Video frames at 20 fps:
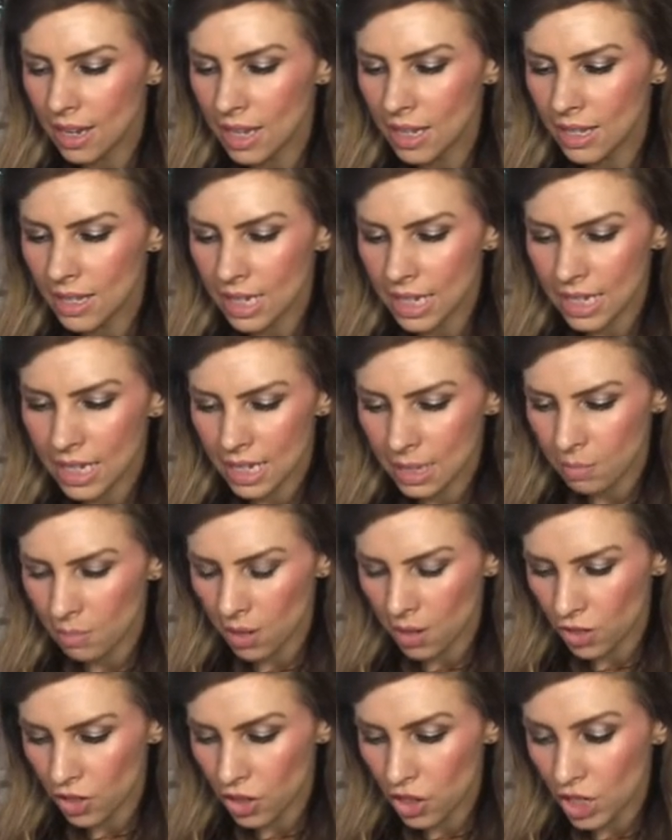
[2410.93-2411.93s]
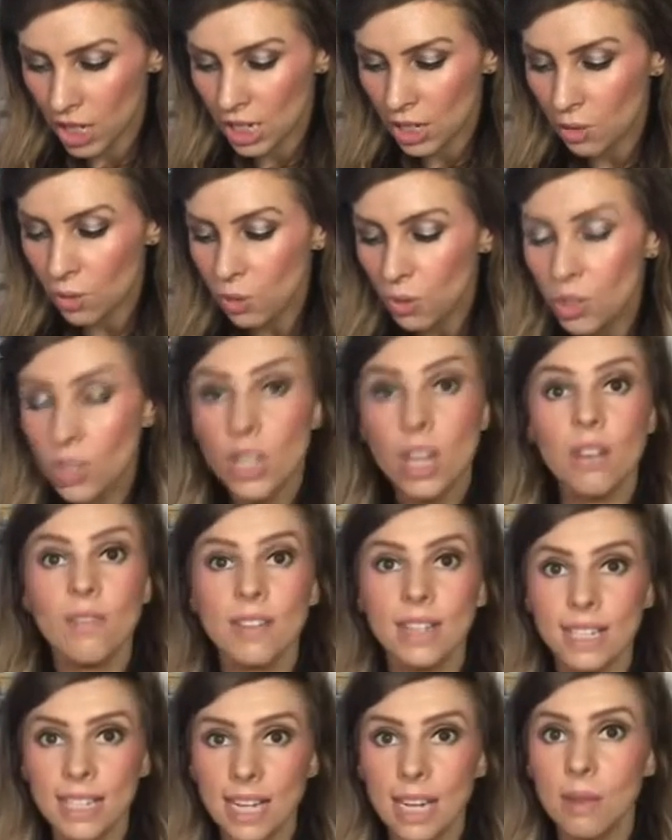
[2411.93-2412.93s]
this month she's also
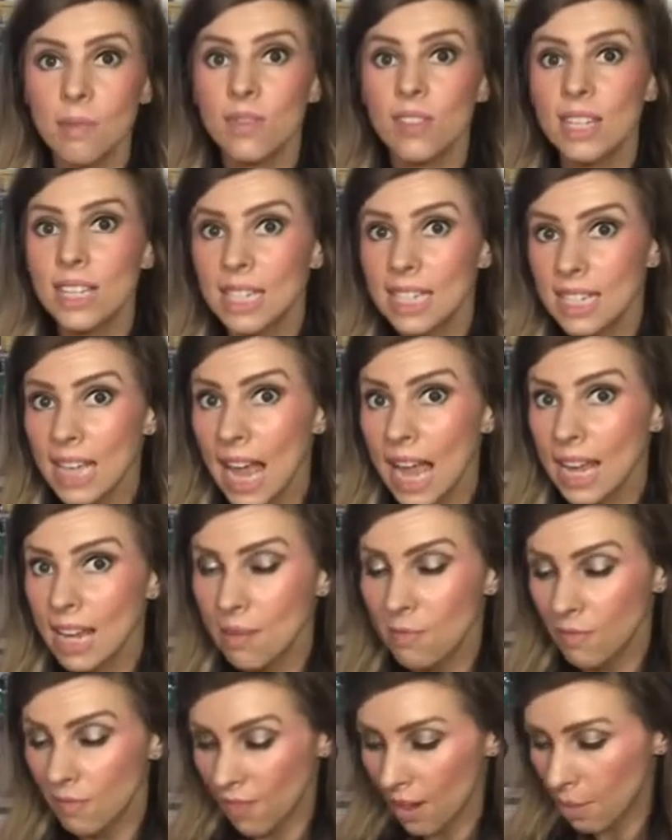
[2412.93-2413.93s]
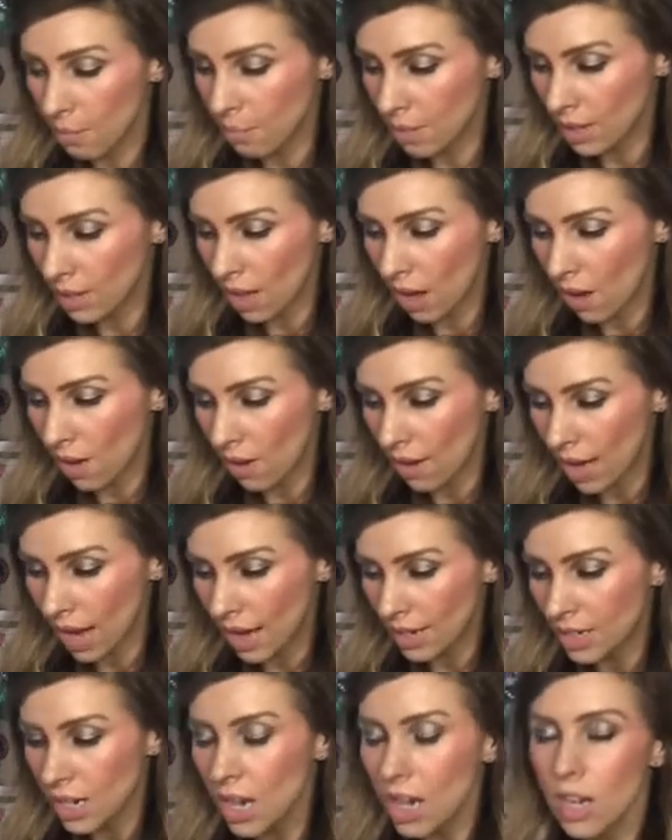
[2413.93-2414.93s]
received the same fabric that I
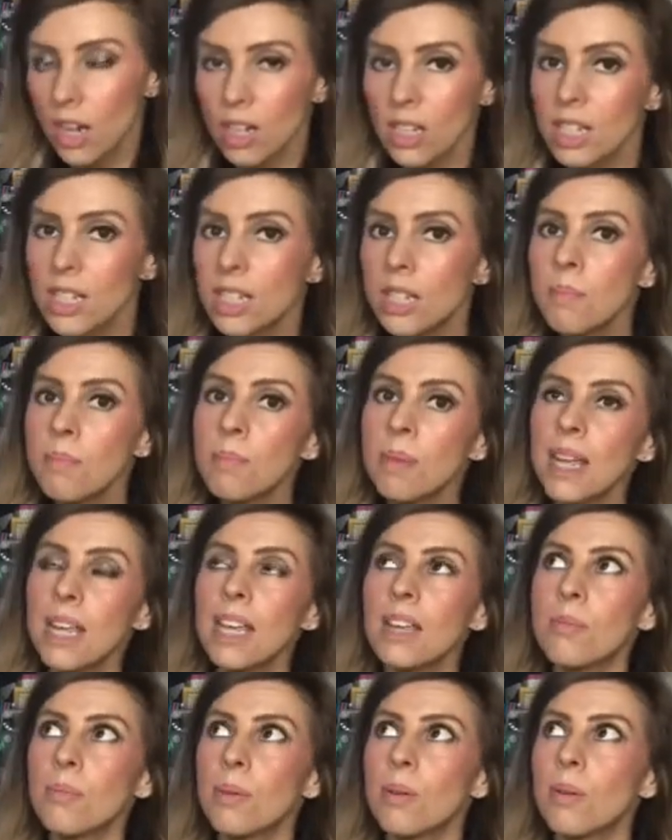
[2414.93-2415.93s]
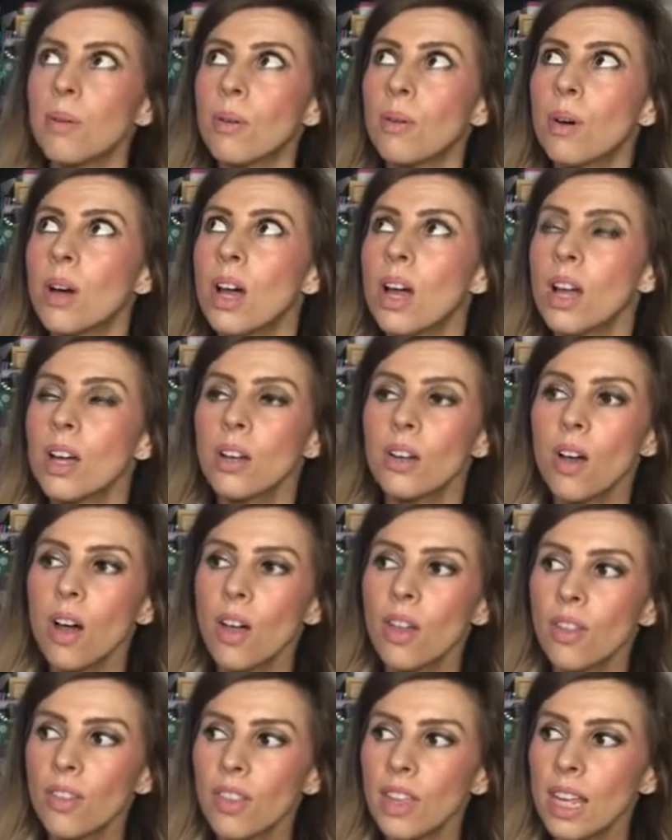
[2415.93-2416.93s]
had, because some people
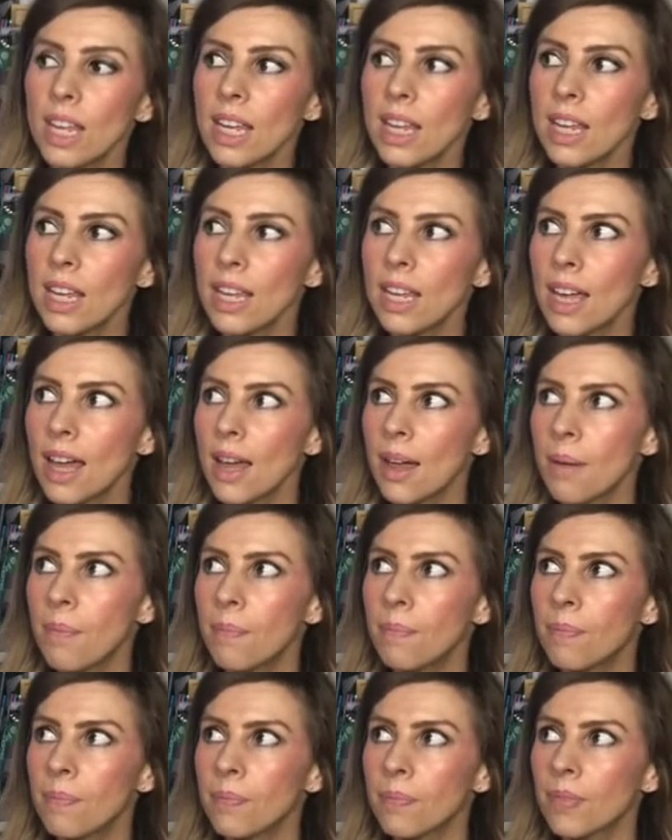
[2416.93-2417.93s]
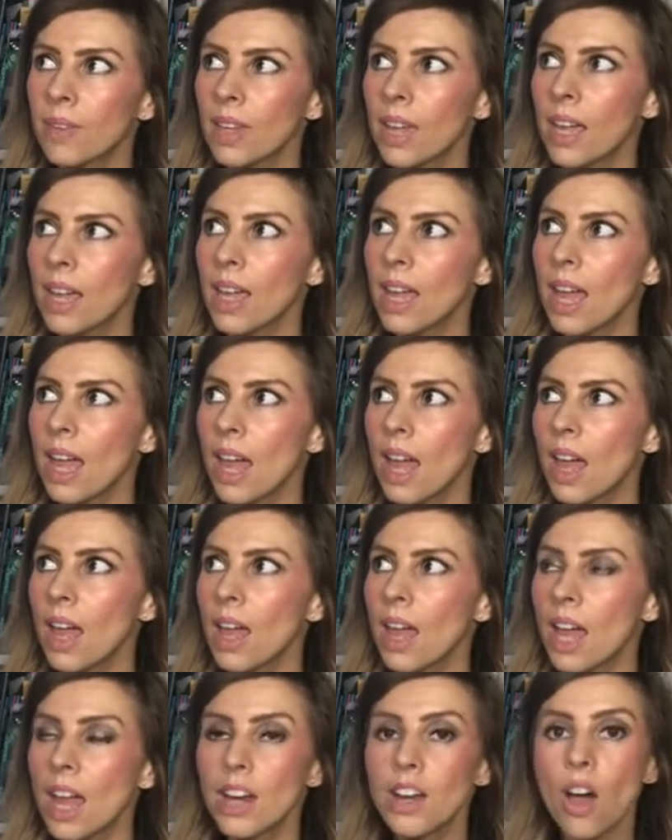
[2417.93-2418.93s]
got the
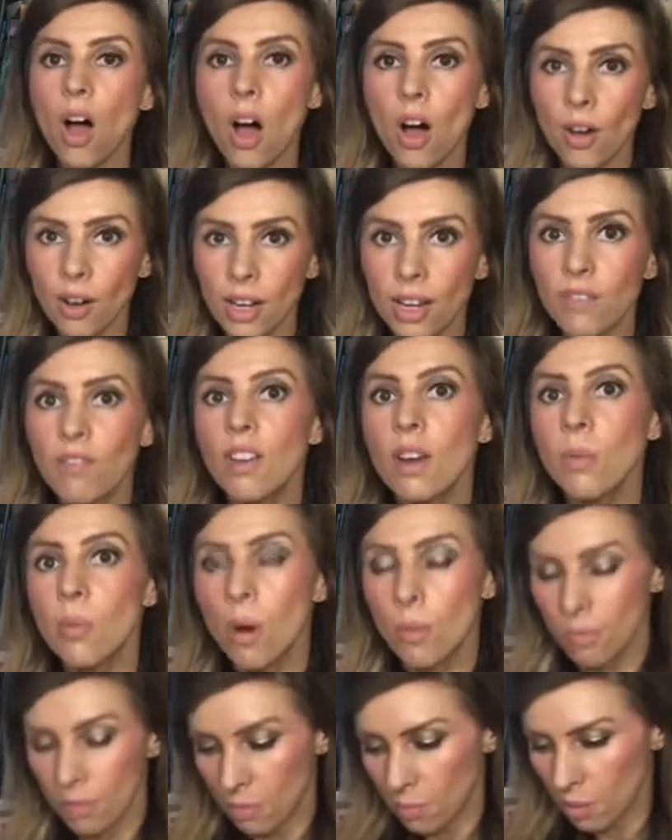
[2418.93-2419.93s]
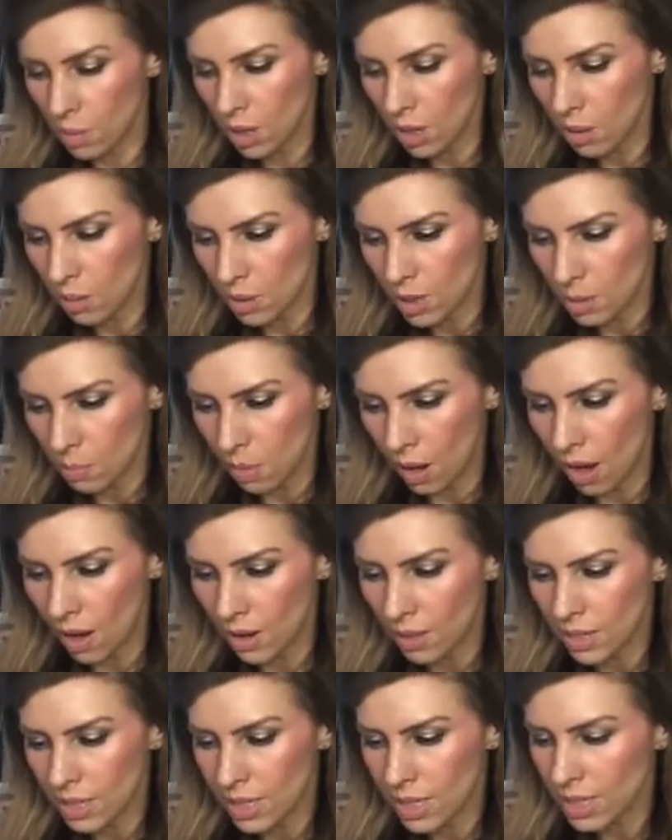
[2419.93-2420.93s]
an ivory one with blue
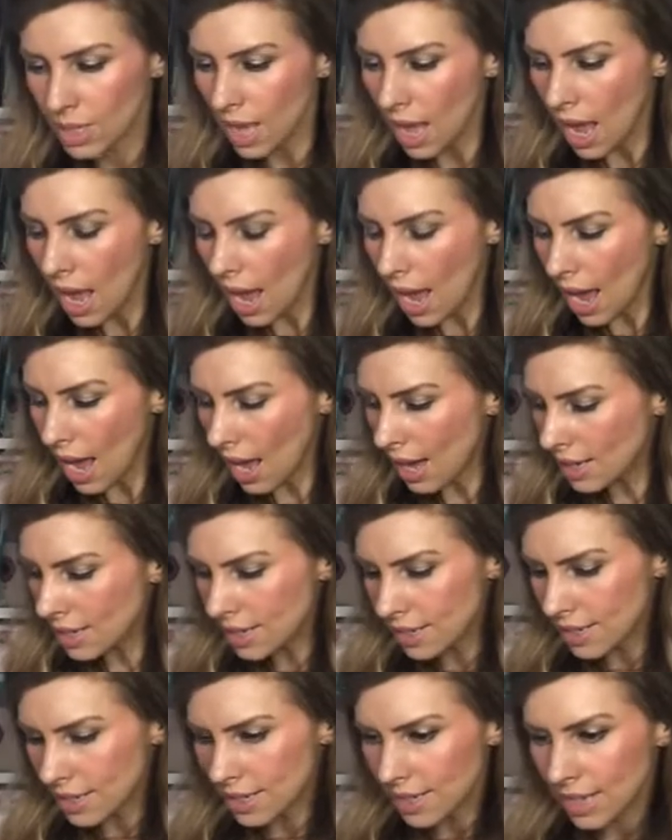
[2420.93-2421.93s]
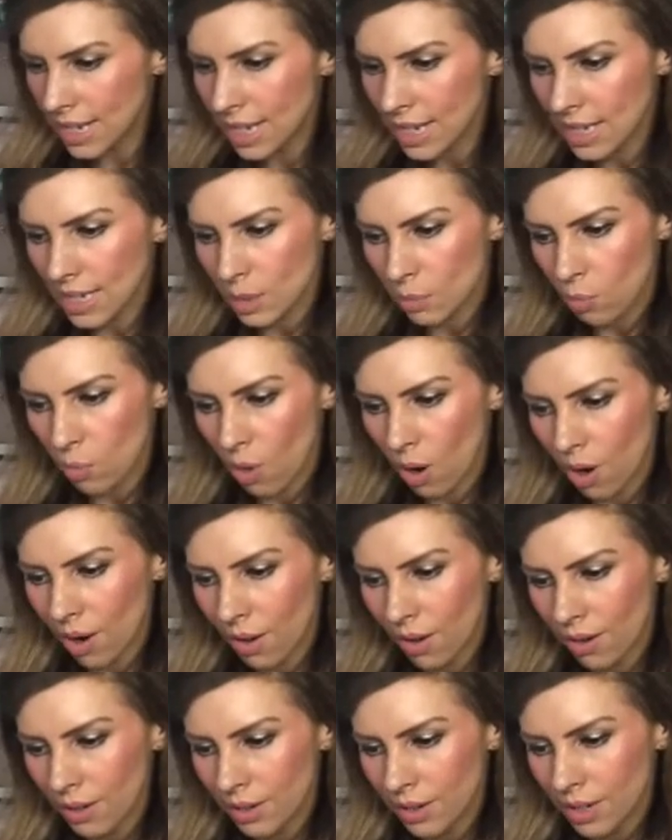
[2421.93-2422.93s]
spots, and this
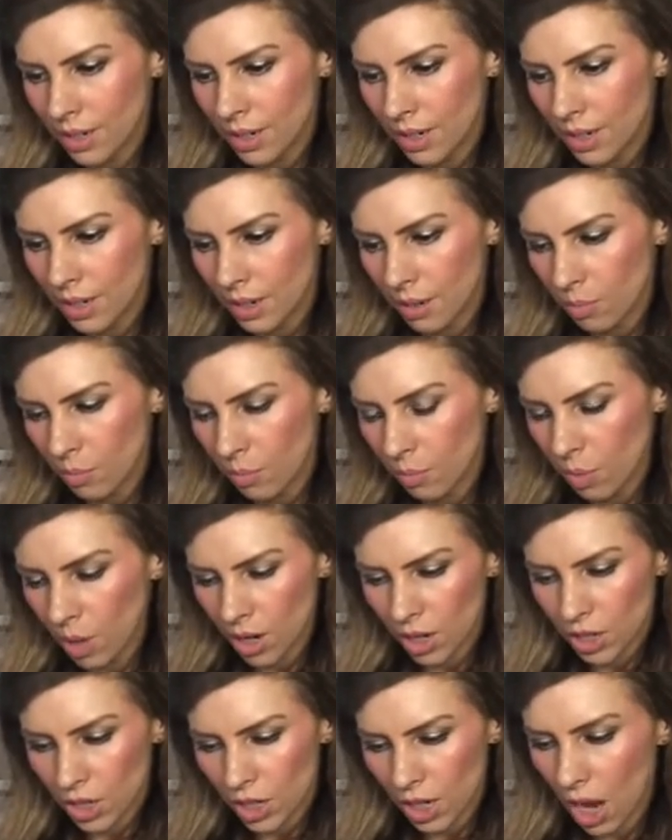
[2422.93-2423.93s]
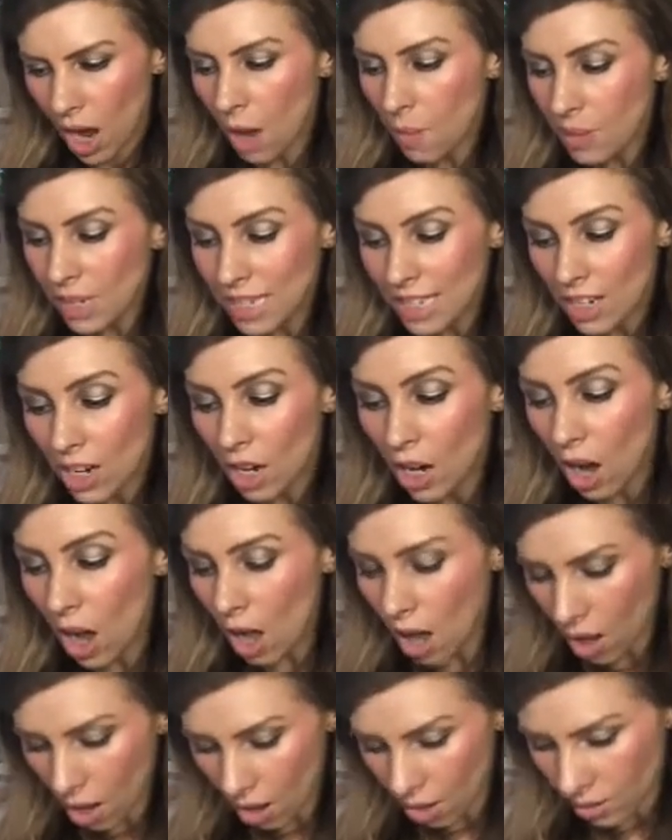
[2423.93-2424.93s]
one, what is she, oh, it's
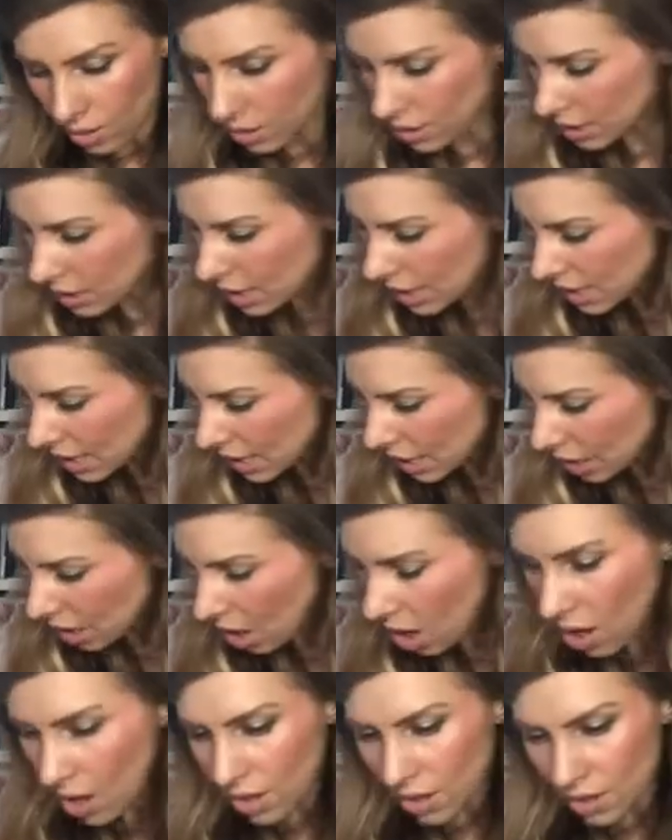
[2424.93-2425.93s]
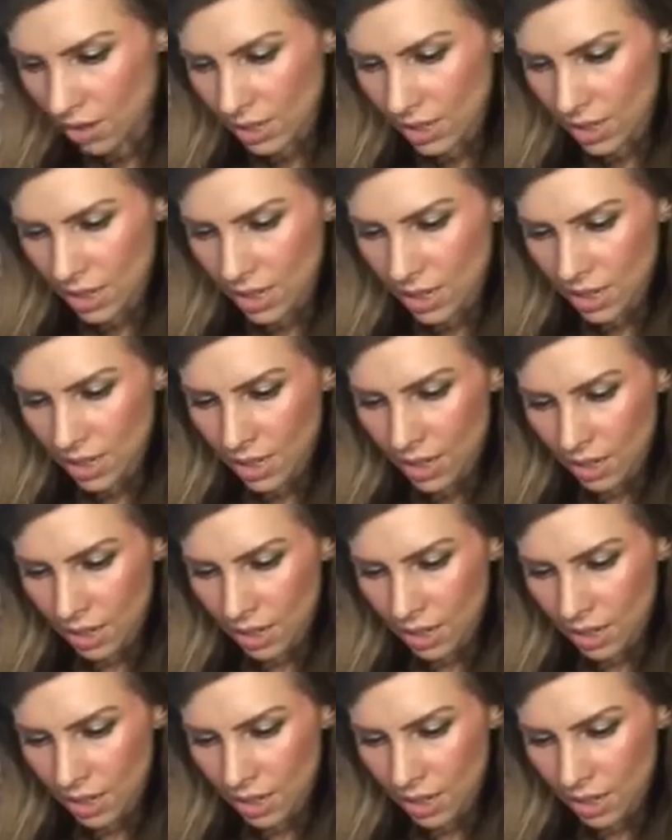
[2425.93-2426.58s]
clots, is it clots?